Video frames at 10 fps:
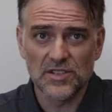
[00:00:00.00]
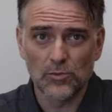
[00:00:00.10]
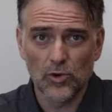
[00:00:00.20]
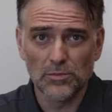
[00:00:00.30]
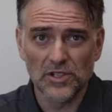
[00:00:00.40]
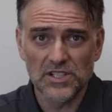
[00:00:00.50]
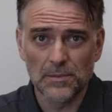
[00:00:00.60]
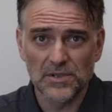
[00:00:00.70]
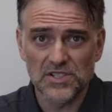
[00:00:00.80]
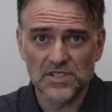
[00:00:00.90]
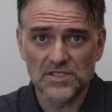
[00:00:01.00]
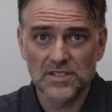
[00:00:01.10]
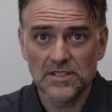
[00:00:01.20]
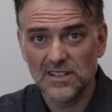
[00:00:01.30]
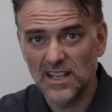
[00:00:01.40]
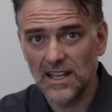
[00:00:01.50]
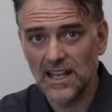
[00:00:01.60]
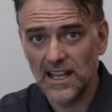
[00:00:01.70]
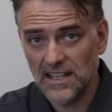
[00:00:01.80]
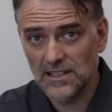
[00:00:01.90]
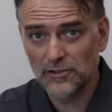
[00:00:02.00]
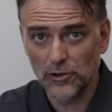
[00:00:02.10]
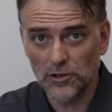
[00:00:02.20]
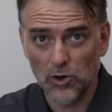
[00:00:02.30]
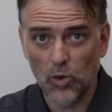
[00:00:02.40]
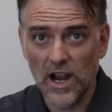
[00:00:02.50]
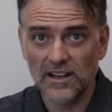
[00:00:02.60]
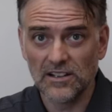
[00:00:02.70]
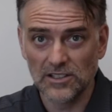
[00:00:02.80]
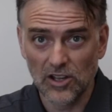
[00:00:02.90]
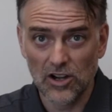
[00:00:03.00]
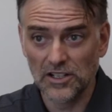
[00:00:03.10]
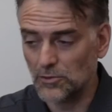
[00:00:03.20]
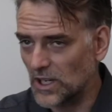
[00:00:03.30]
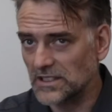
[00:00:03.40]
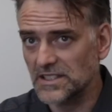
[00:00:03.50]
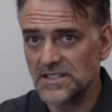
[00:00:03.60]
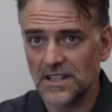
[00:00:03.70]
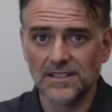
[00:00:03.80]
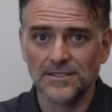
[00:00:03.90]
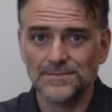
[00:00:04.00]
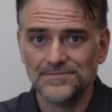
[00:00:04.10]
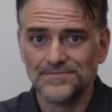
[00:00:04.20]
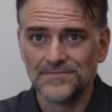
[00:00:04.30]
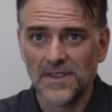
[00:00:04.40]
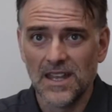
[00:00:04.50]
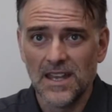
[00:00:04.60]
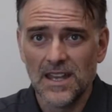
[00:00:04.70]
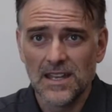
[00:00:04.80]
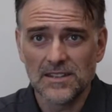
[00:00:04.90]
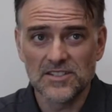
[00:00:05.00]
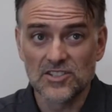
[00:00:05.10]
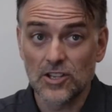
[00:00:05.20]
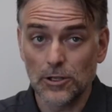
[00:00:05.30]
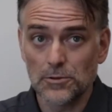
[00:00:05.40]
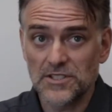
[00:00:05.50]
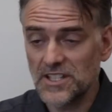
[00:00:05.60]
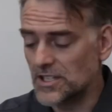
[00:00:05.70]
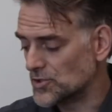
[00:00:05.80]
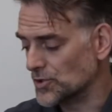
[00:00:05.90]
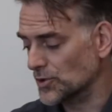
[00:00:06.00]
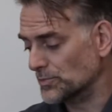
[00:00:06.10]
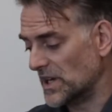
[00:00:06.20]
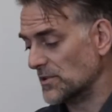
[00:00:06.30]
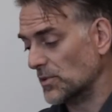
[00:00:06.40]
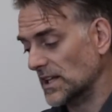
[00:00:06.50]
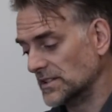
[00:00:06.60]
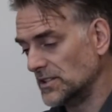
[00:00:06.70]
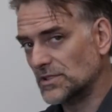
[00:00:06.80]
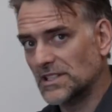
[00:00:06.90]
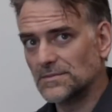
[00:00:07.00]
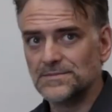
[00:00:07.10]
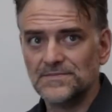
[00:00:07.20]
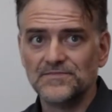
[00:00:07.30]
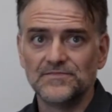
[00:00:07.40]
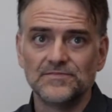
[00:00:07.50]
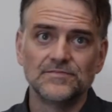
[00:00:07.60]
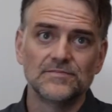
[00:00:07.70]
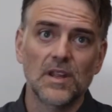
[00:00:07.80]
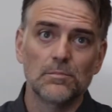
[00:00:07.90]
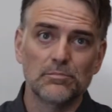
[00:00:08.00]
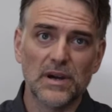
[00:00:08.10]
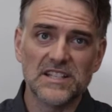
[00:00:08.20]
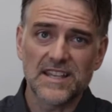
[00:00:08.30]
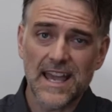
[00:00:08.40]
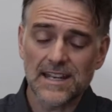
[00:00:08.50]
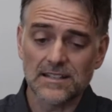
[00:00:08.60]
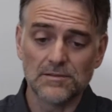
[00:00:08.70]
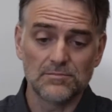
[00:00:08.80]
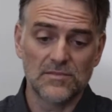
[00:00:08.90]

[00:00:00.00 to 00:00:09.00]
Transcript: at warmer temperatures, and therefore require a longer welding cycle. This is closely controlled by the welding unit by scanning